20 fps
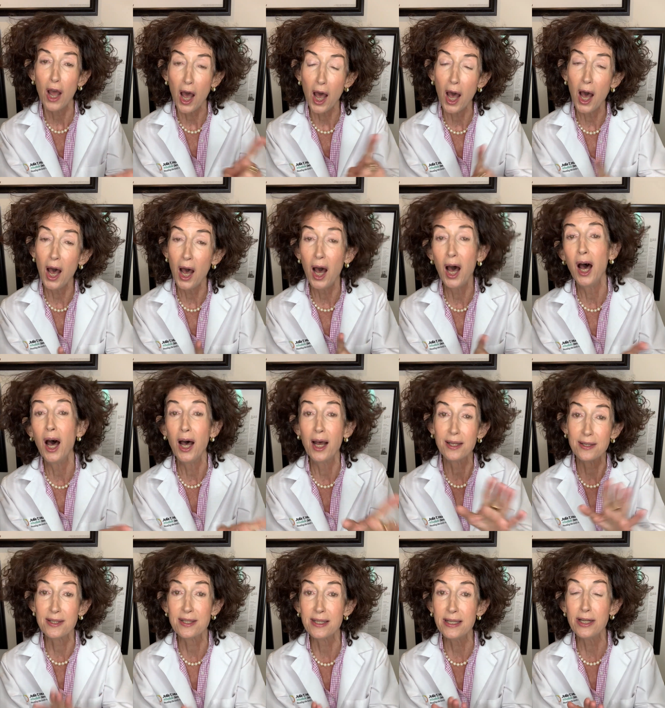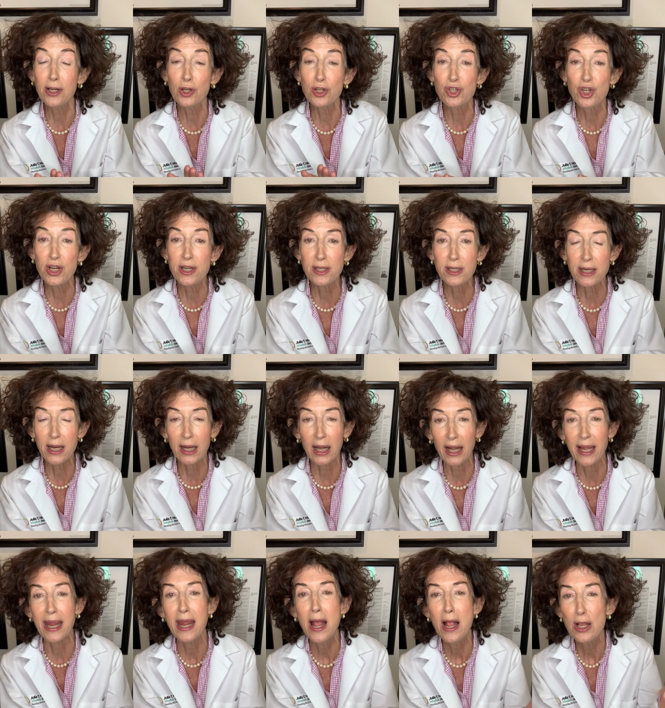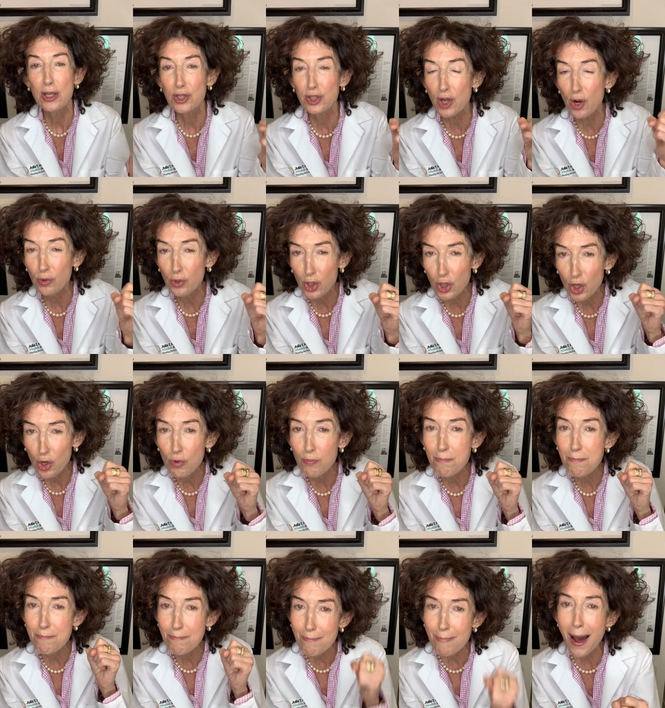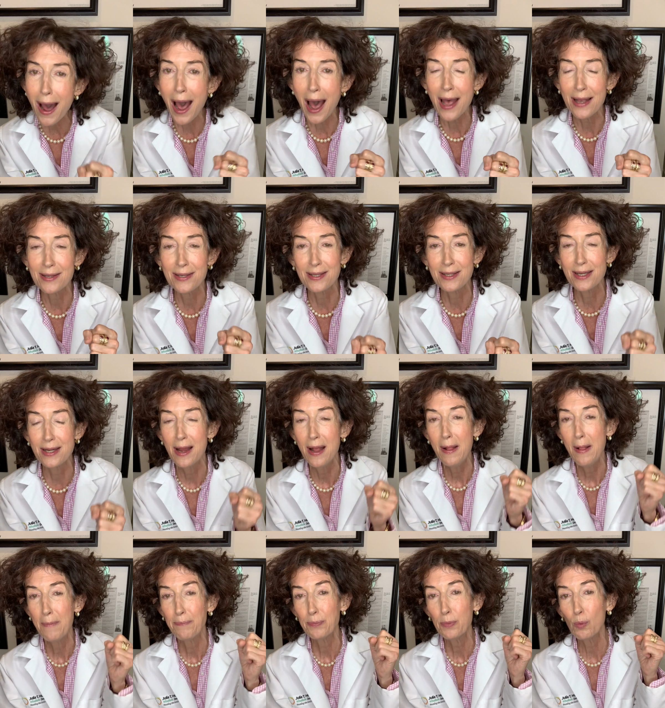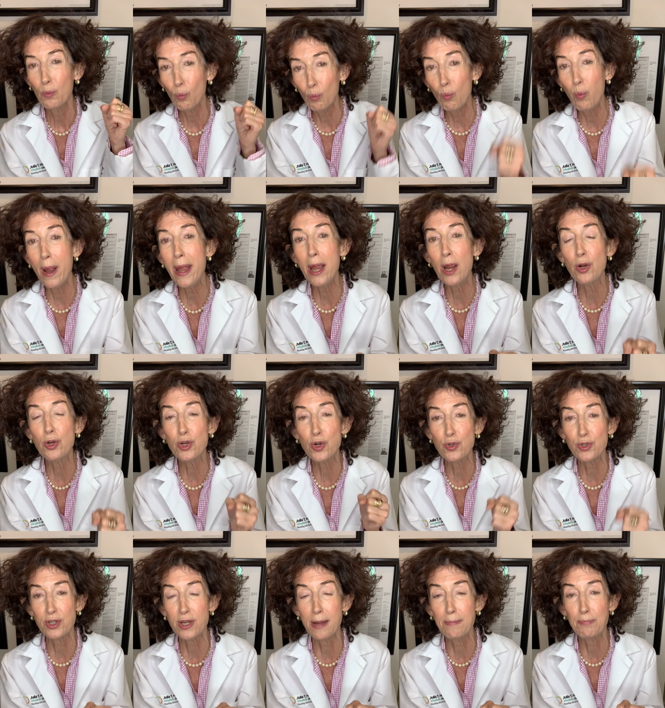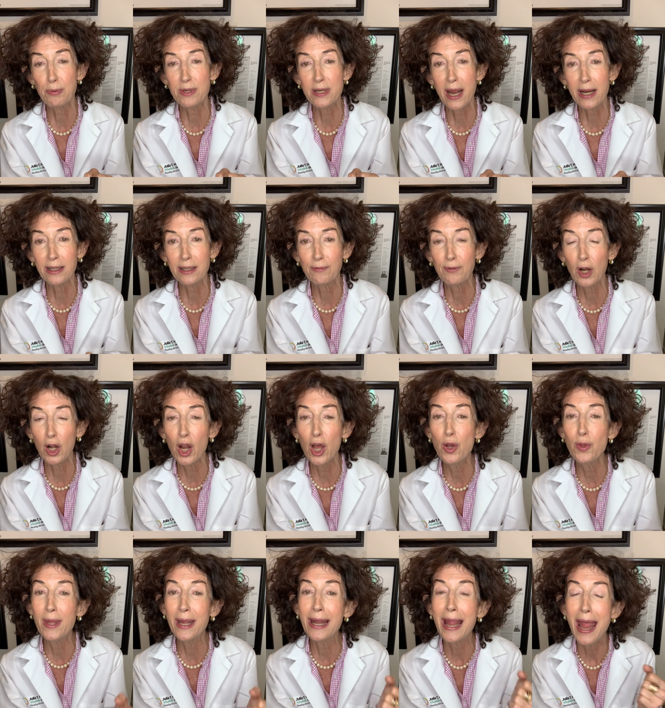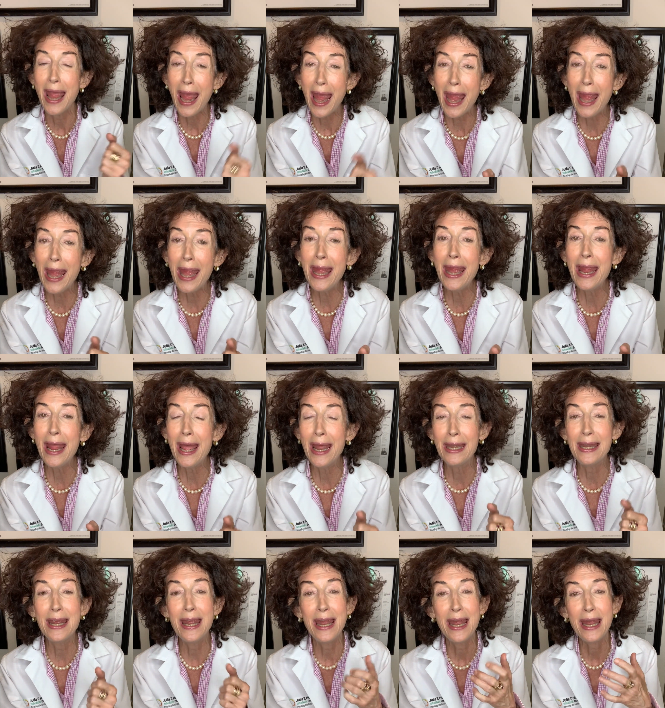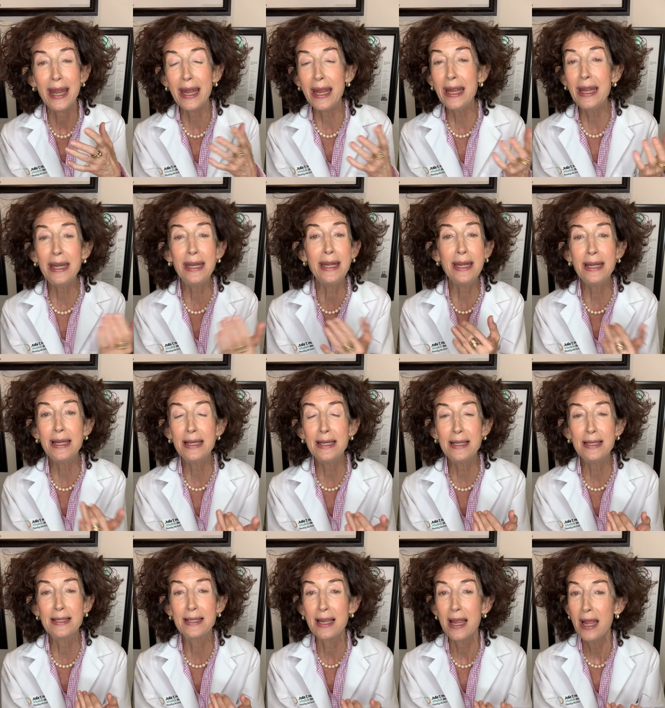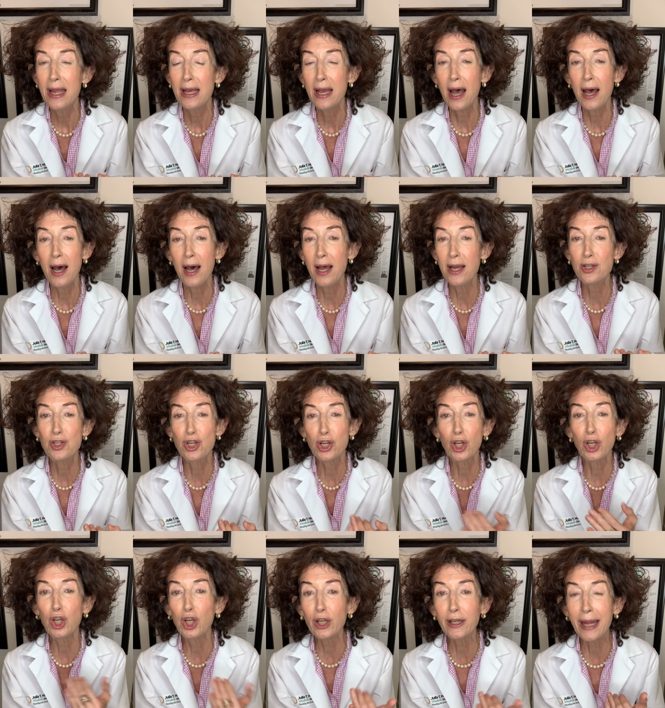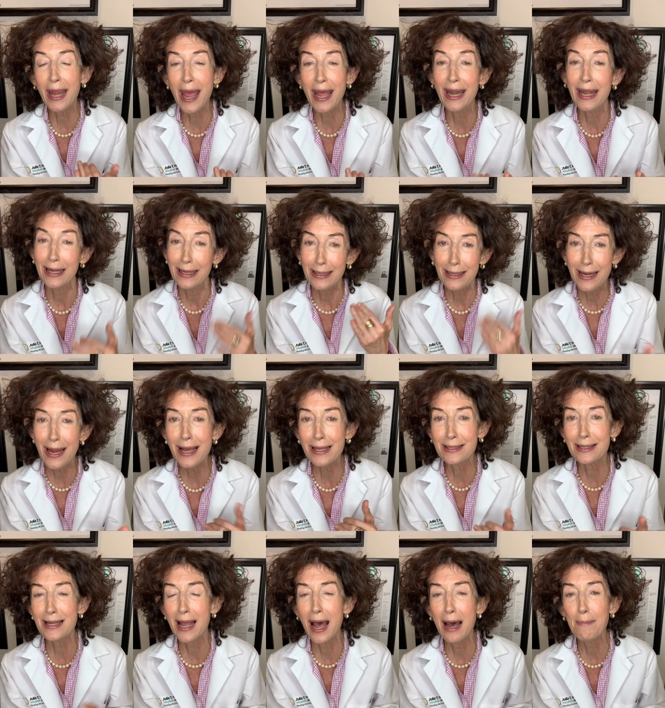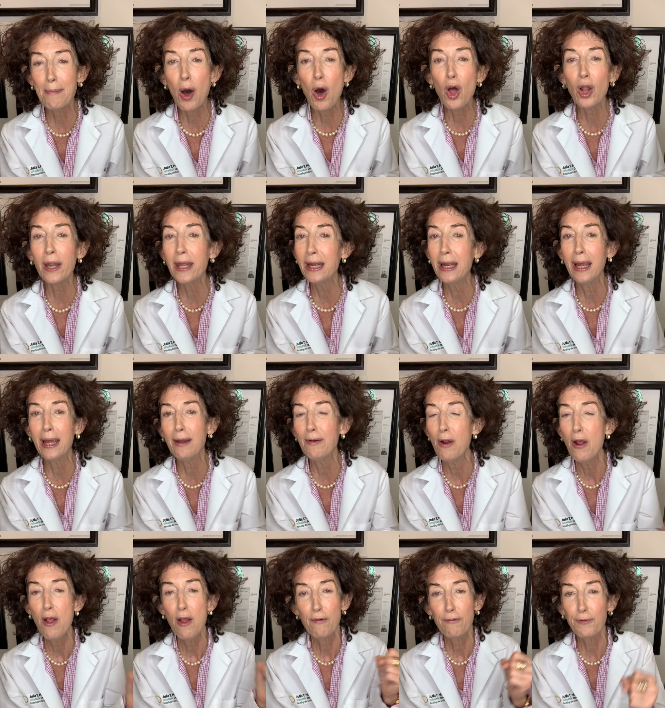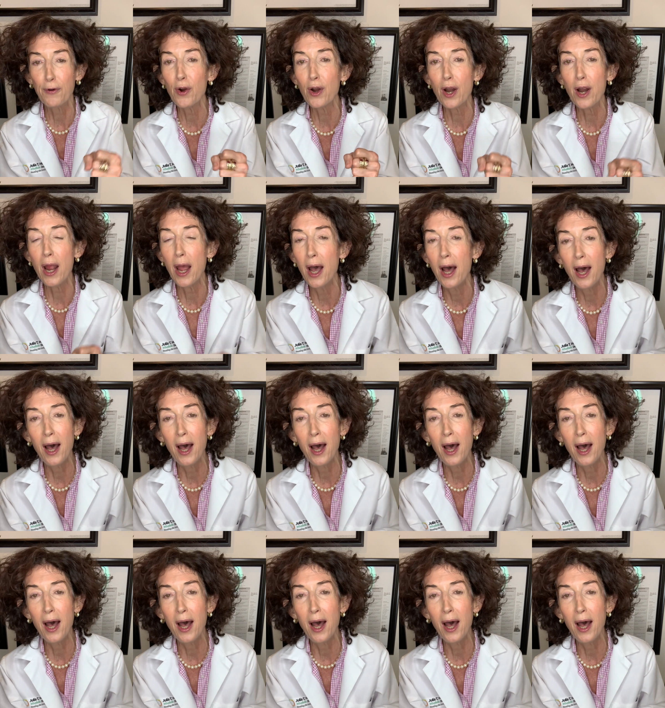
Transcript: synergistically. So you must wear your sun-protective clothing, and it is to look at it. Yes, I'm all in for